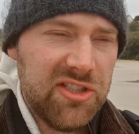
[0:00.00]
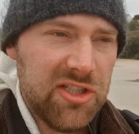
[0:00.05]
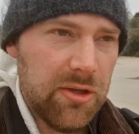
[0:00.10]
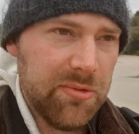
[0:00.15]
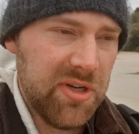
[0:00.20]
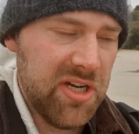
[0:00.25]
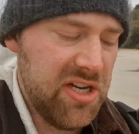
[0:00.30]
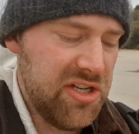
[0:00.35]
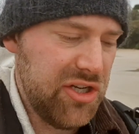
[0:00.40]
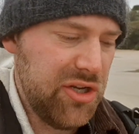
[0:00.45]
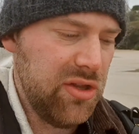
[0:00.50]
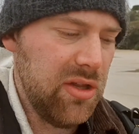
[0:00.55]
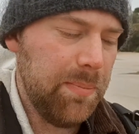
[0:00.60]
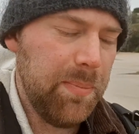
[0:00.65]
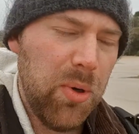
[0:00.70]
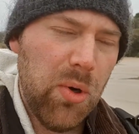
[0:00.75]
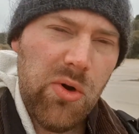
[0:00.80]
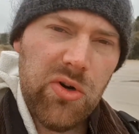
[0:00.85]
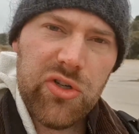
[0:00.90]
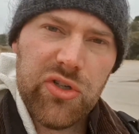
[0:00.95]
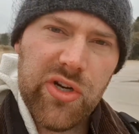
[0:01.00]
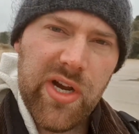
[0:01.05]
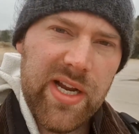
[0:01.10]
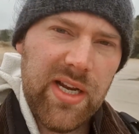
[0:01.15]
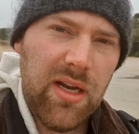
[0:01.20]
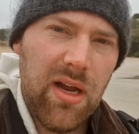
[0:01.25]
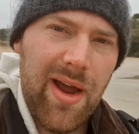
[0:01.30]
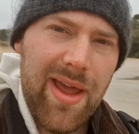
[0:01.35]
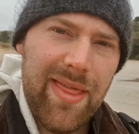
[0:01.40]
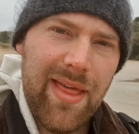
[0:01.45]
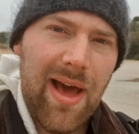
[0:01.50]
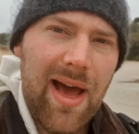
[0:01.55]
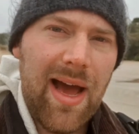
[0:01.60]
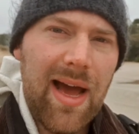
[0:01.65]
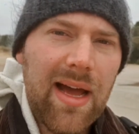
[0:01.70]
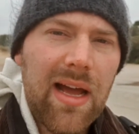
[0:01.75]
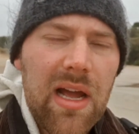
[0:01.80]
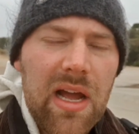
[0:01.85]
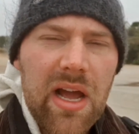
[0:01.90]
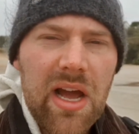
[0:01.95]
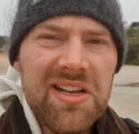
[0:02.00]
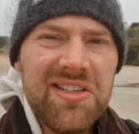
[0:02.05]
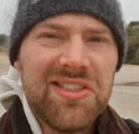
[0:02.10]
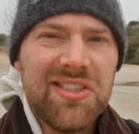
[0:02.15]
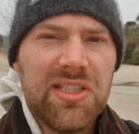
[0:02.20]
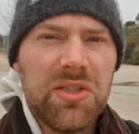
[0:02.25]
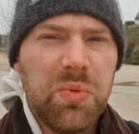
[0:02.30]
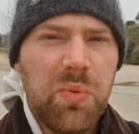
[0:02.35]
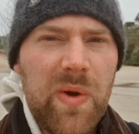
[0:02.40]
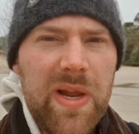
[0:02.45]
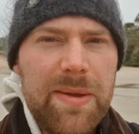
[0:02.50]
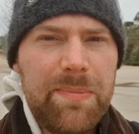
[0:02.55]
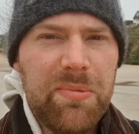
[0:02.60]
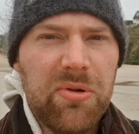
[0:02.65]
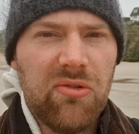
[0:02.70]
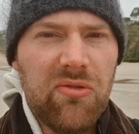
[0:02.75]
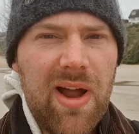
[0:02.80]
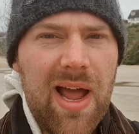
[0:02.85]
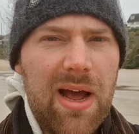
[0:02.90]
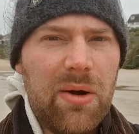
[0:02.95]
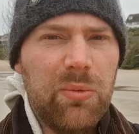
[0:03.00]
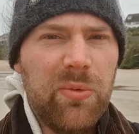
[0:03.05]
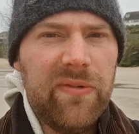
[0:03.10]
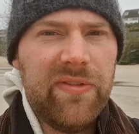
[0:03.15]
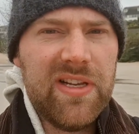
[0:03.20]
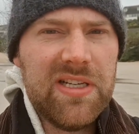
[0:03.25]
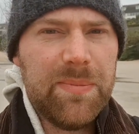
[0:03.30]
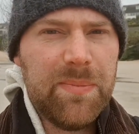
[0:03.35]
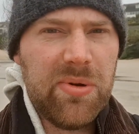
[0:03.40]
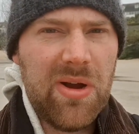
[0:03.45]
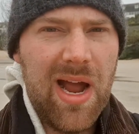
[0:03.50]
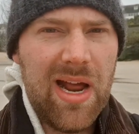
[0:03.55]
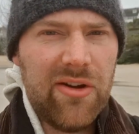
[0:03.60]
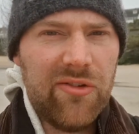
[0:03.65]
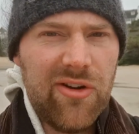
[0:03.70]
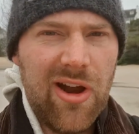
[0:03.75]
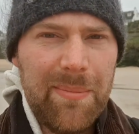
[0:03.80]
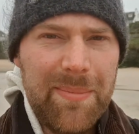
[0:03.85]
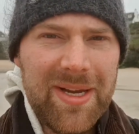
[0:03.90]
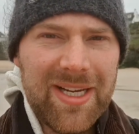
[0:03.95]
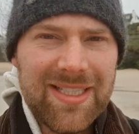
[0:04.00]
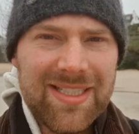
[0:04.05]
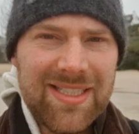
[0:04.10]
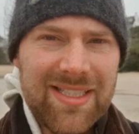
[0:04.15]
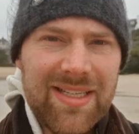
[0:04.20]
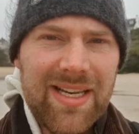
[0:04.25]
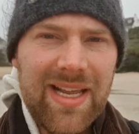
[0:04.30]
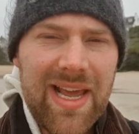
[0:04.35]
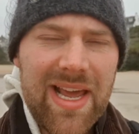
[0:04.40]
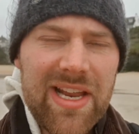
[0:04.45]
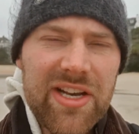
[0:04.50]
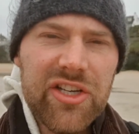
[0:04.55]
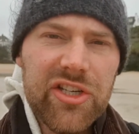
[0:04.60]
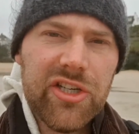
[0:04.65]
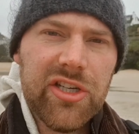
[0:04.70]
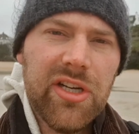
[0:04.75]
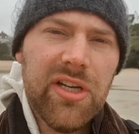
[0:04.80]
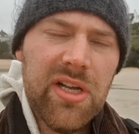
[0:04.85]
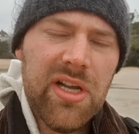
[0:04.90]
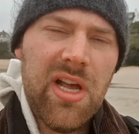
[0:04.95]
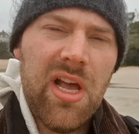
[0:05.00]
So I'm going to do the portrait like that and sweep around with this panoramic stitch